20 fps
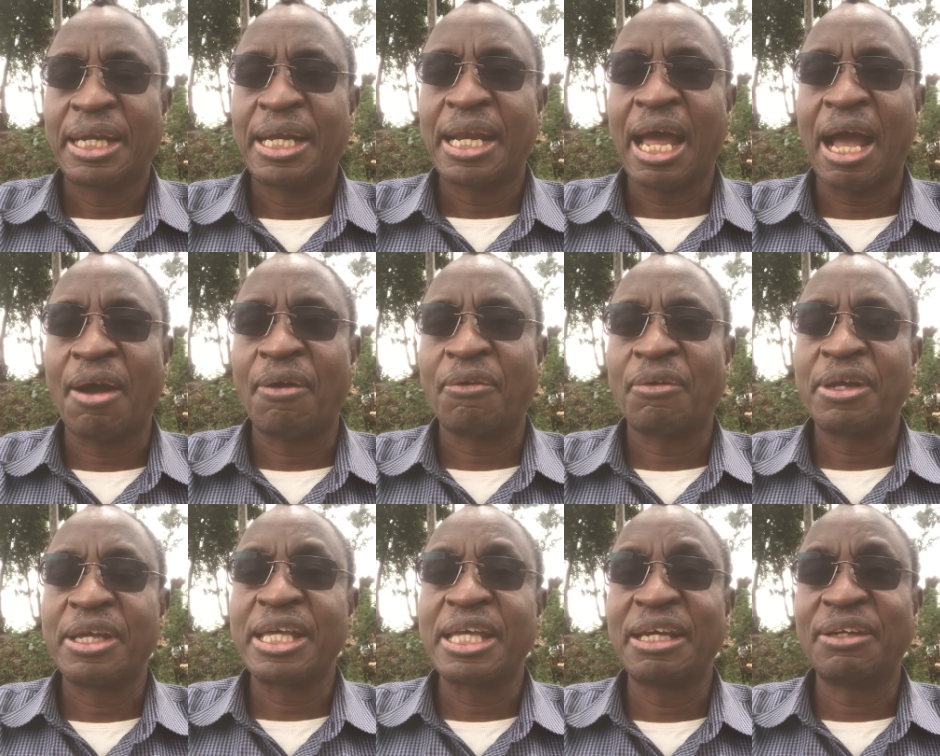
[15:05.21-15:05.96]

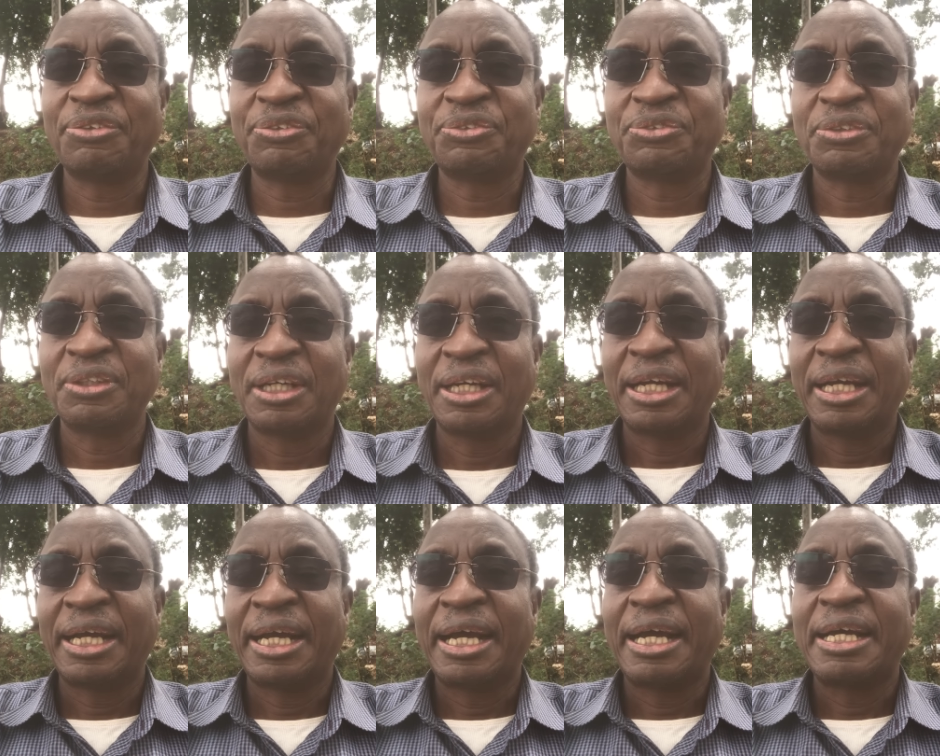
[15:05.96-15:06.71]
Now, if
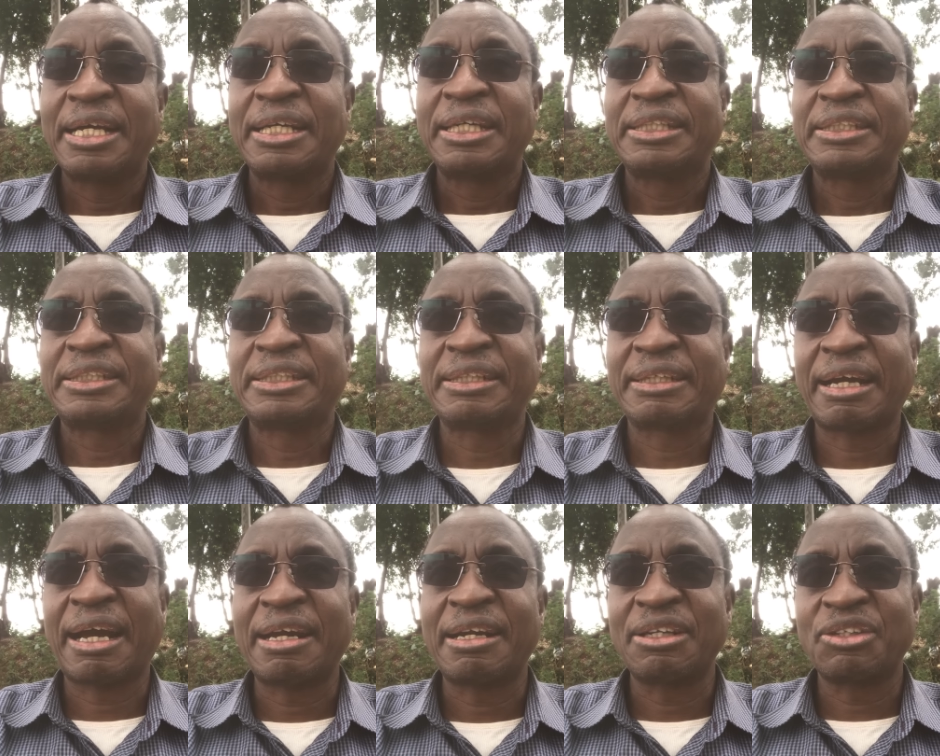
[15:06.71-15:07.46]
she
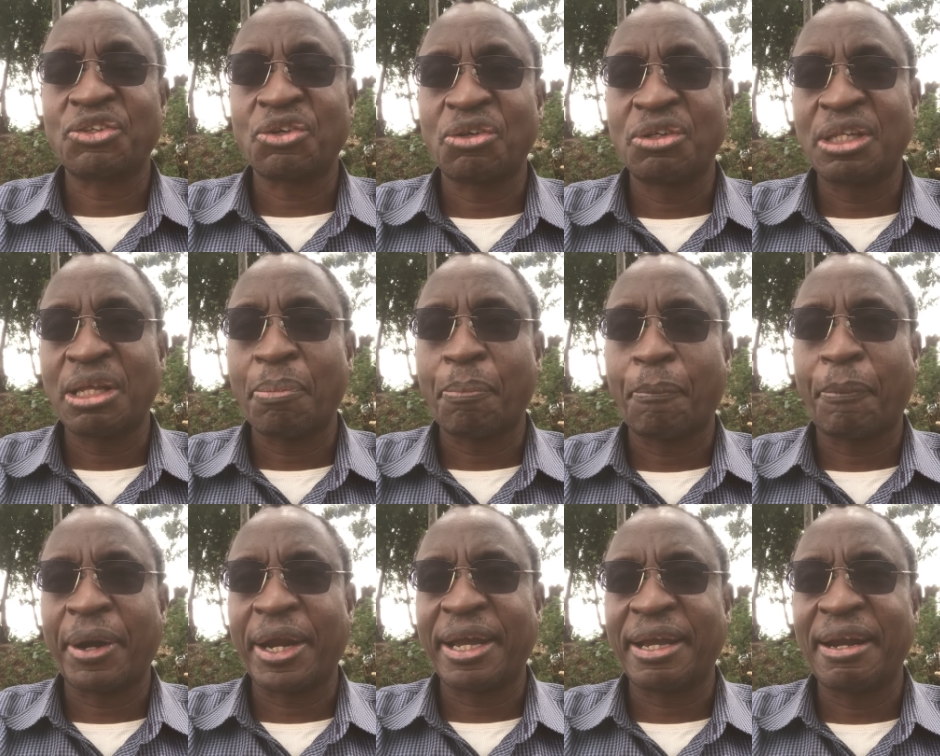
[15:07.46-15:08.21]
carries on the
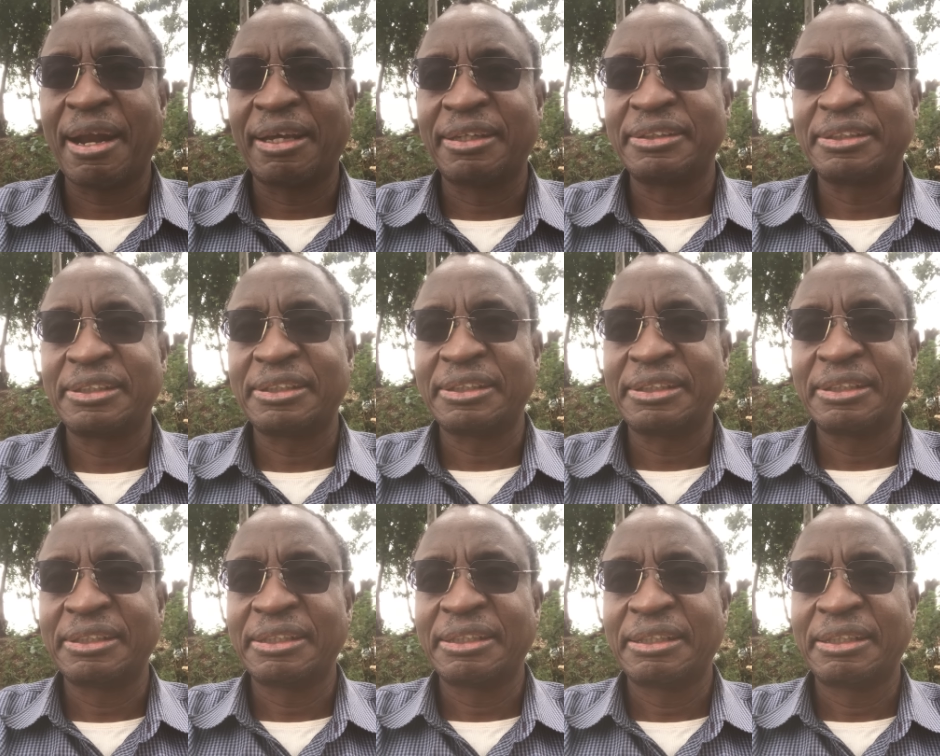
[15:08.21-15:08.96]

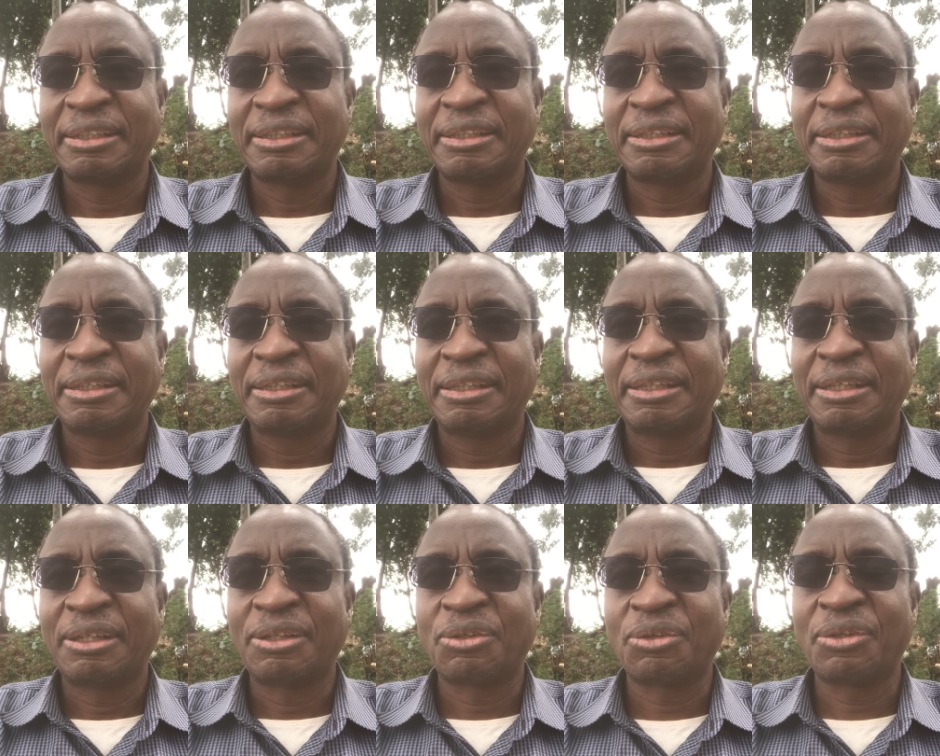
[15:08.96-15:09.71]
pregnancy
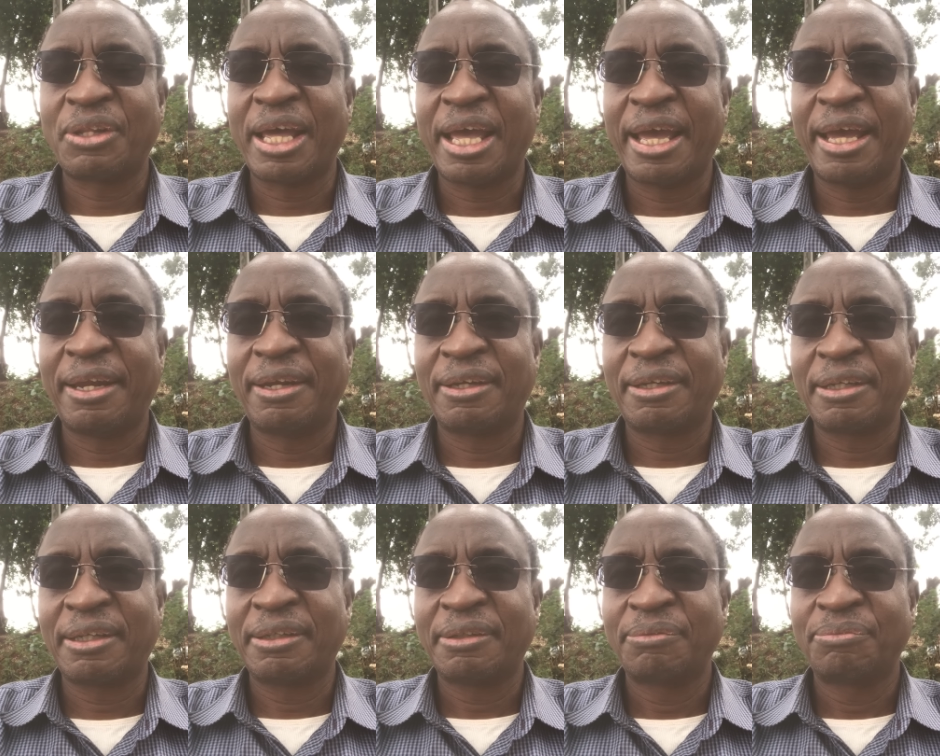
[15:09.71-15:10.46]
to the end,
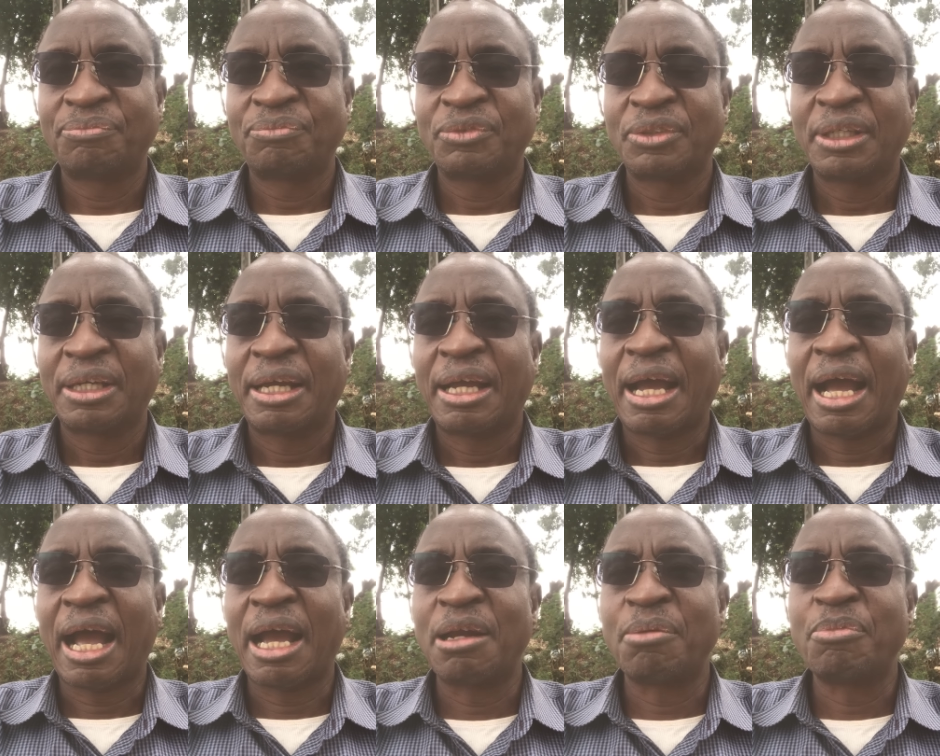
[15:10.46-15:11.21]

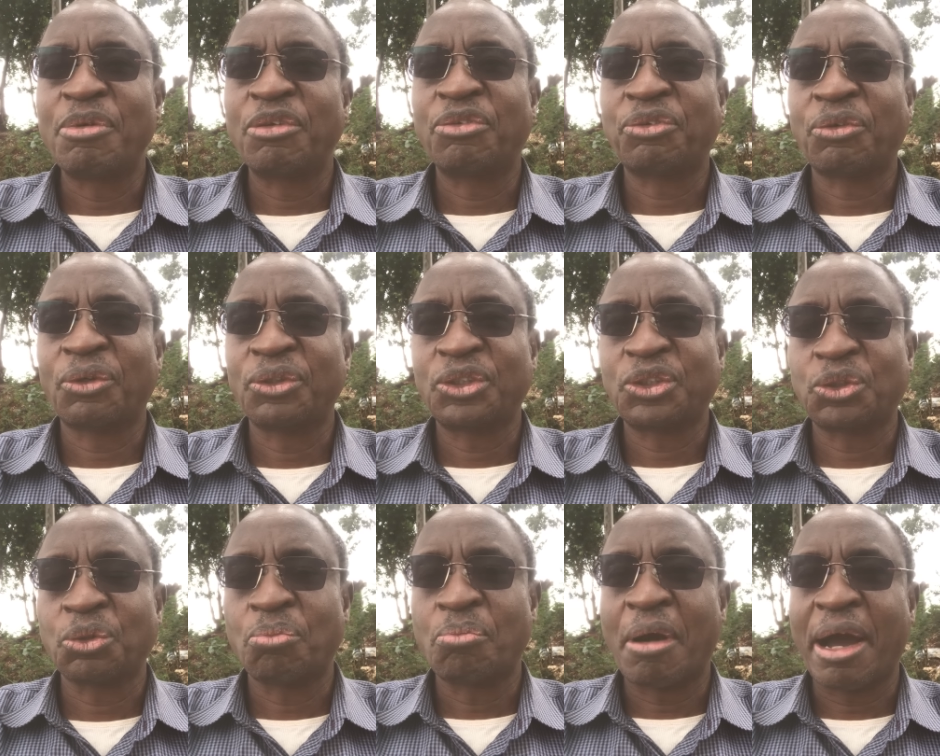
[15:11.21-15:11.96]
I'll be
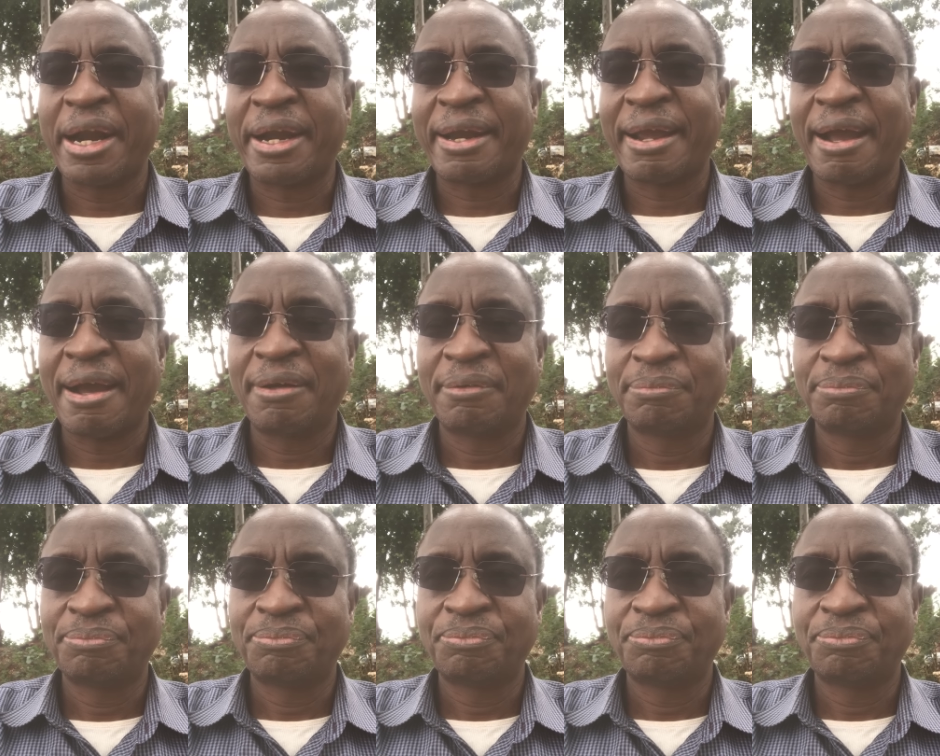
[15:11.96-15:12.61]
forced to marry her.